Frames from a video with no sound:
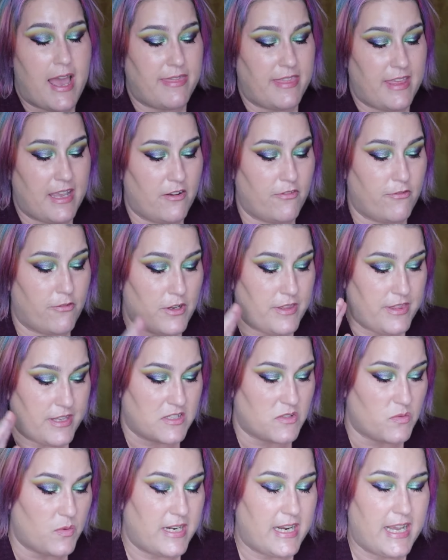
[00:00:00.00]
I think for
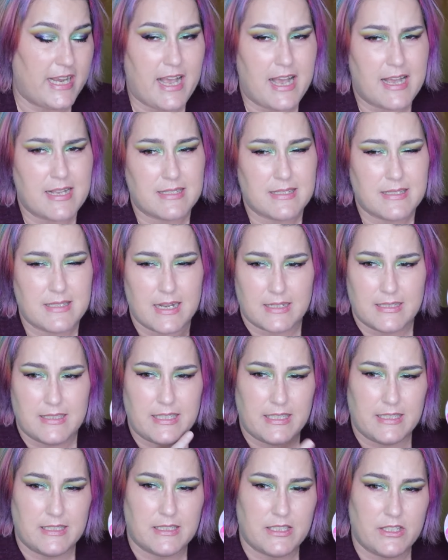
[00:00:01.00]
this one, I got
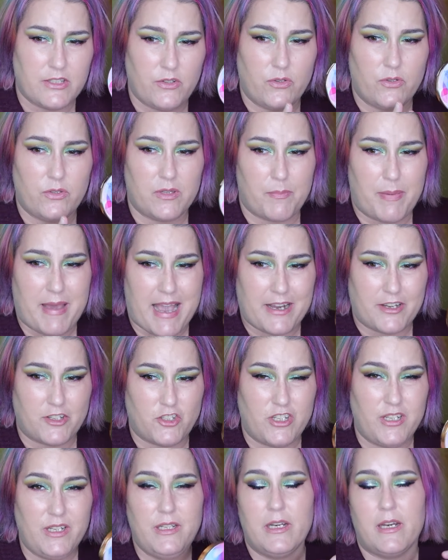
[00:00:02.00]
sucked into the
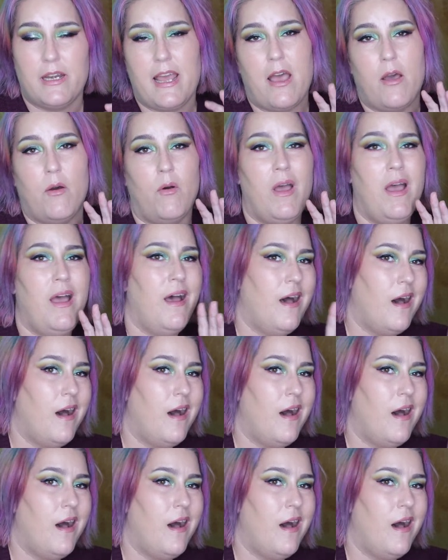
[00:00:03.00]
packaging and how